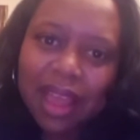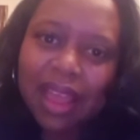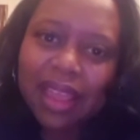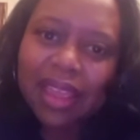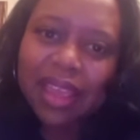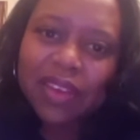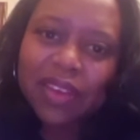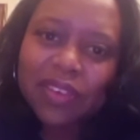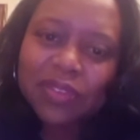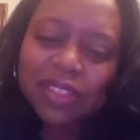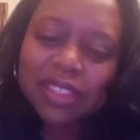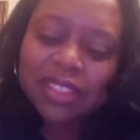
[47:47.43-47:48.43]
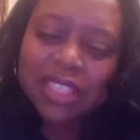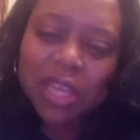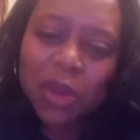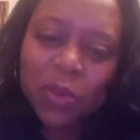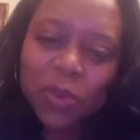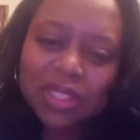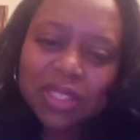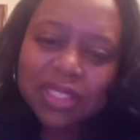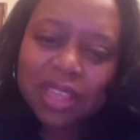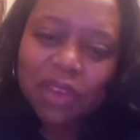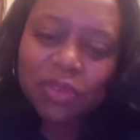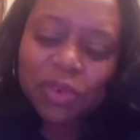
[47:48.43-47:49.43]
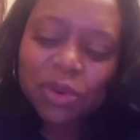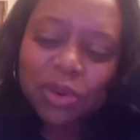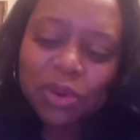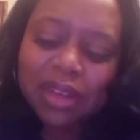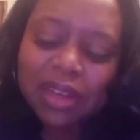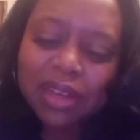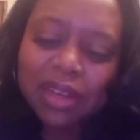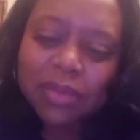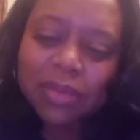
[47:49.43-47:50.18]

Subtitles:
I have dealt with several